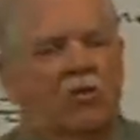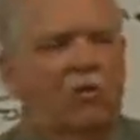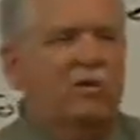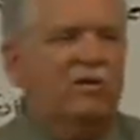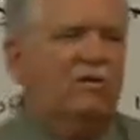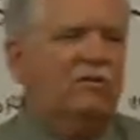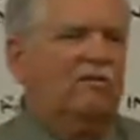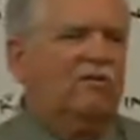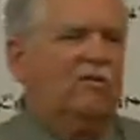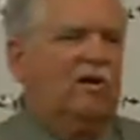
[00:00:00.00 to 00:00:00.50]

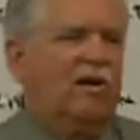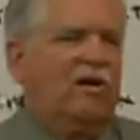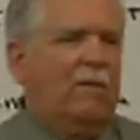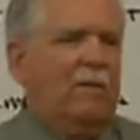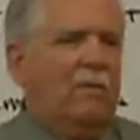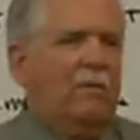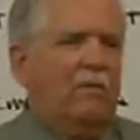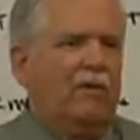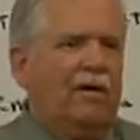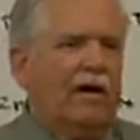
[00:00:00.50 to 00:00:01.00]
when you set up
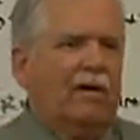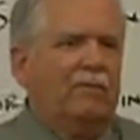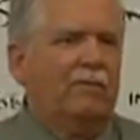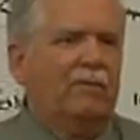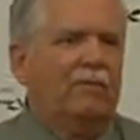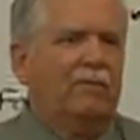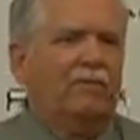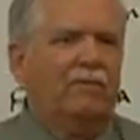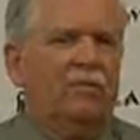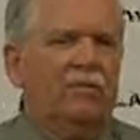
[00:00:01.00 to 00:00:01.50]
a
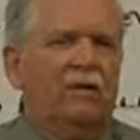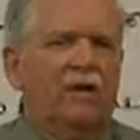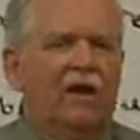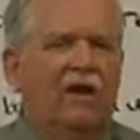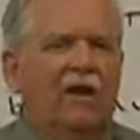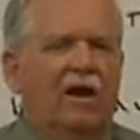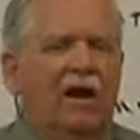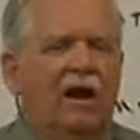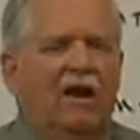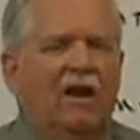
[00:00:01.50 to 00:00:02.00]
problem,
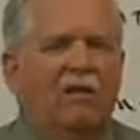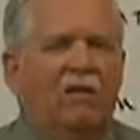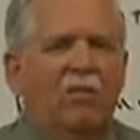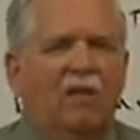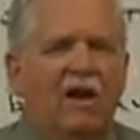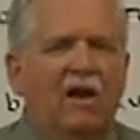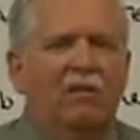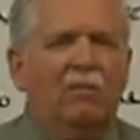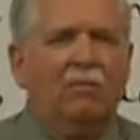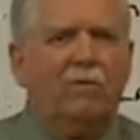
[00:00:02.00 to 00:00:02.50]
in any
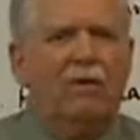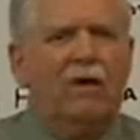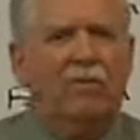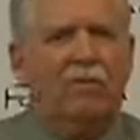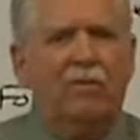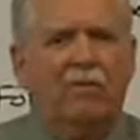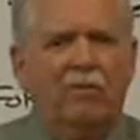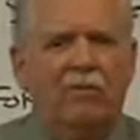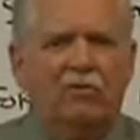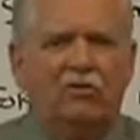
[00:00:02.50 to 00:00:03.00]
math
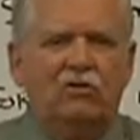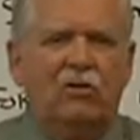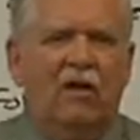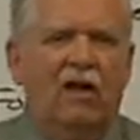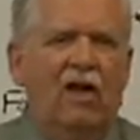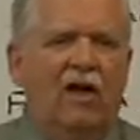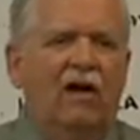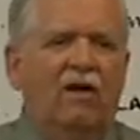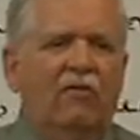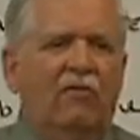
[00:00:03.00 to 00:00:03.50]
problem that you
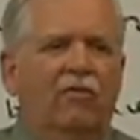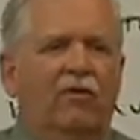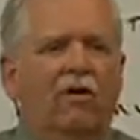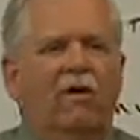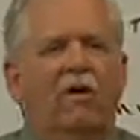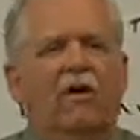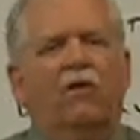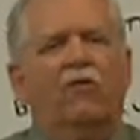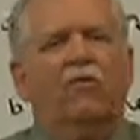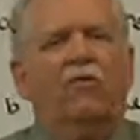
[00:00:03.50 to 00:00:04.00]
have
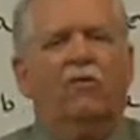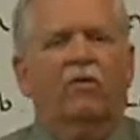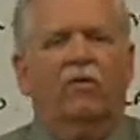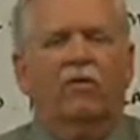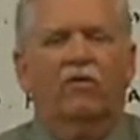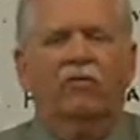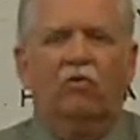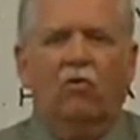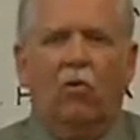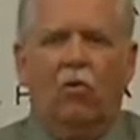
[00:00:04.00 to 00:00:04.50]
for
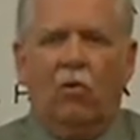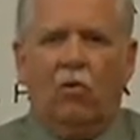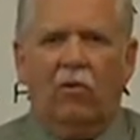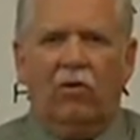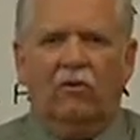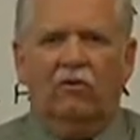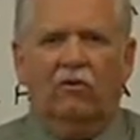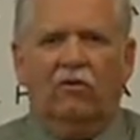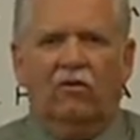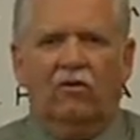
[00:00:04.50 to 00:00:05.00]
this
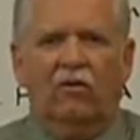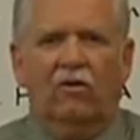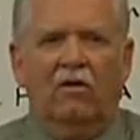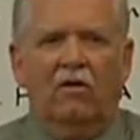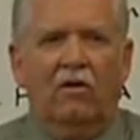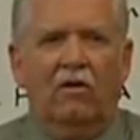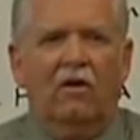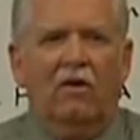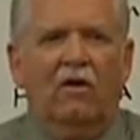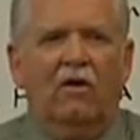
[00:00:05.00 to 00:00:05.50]
course,
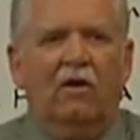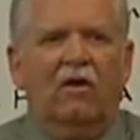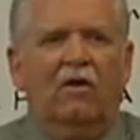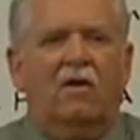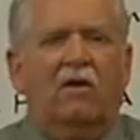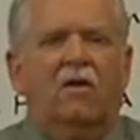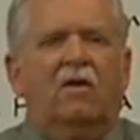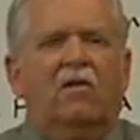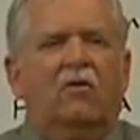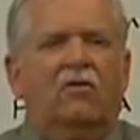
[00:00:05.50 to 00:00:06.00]

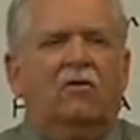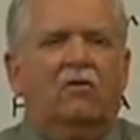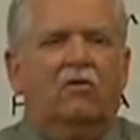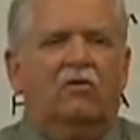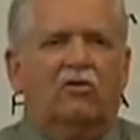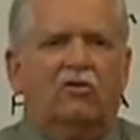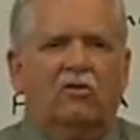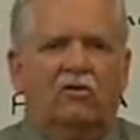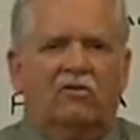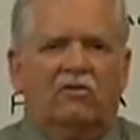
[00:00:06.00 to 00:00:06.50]
you
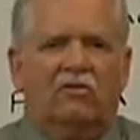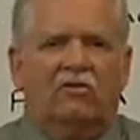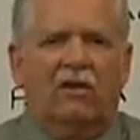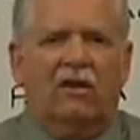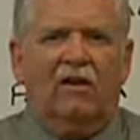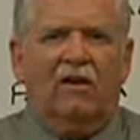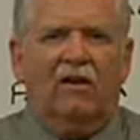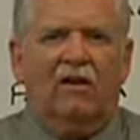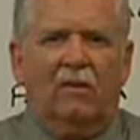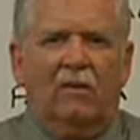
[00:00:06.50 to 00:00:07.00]
should
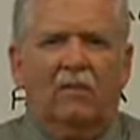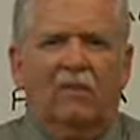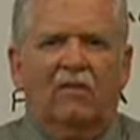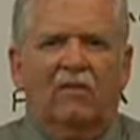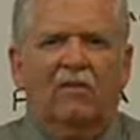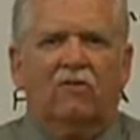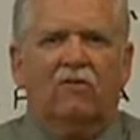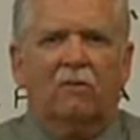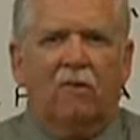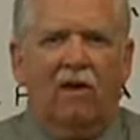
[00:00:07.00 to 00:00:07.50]
set it up in
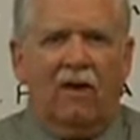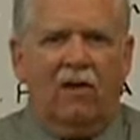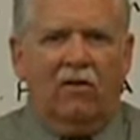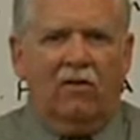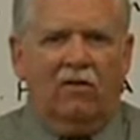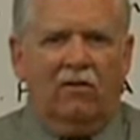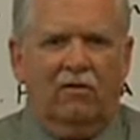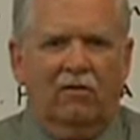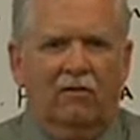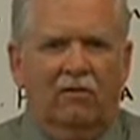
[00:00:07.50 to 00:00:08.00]
this
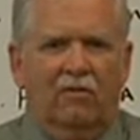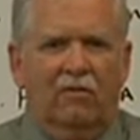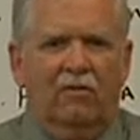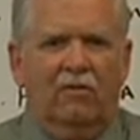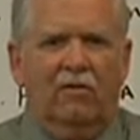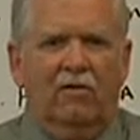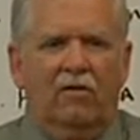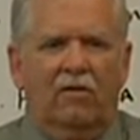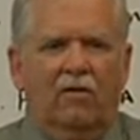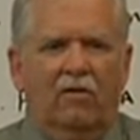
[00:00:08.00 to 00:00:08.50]
manner.
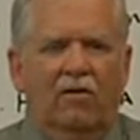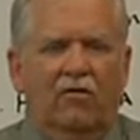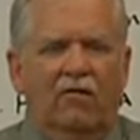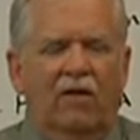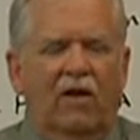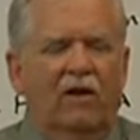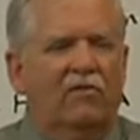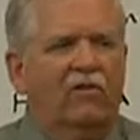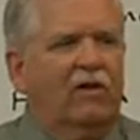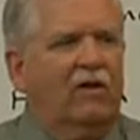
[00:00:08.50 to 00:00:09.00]
If
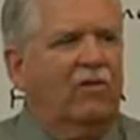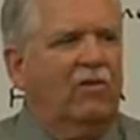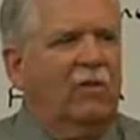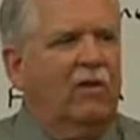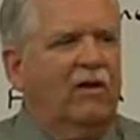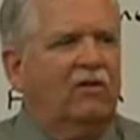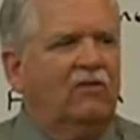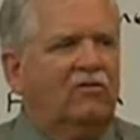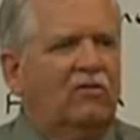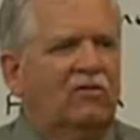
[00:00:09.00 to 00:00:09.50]
you have any
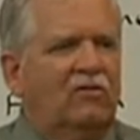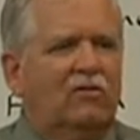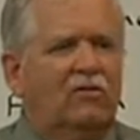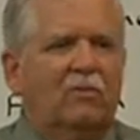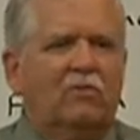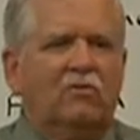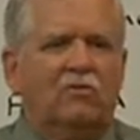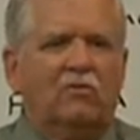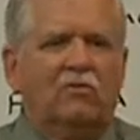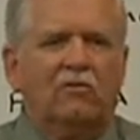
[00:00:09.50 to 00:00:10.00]
questions,
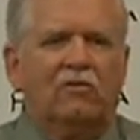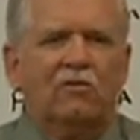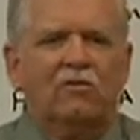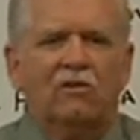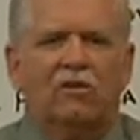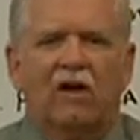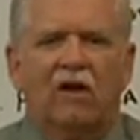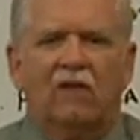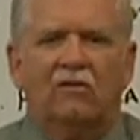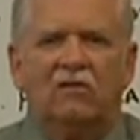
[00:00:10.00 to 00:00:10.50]
be sure that
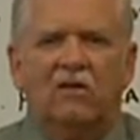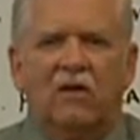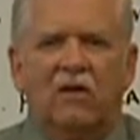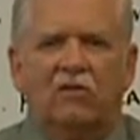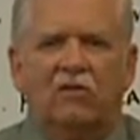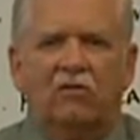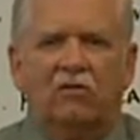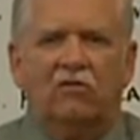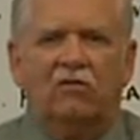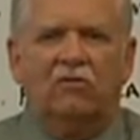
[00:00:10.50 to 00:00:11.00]
you
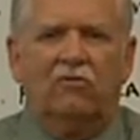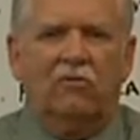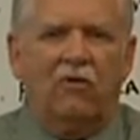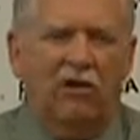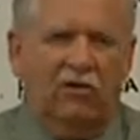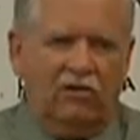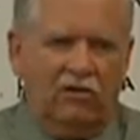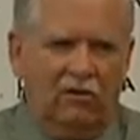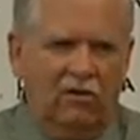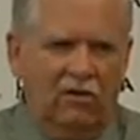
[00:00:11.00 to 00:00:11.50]
contact your
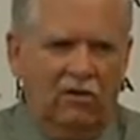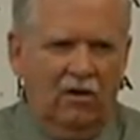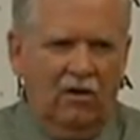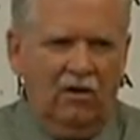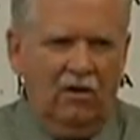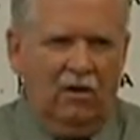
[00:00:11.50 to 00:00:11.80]
instructor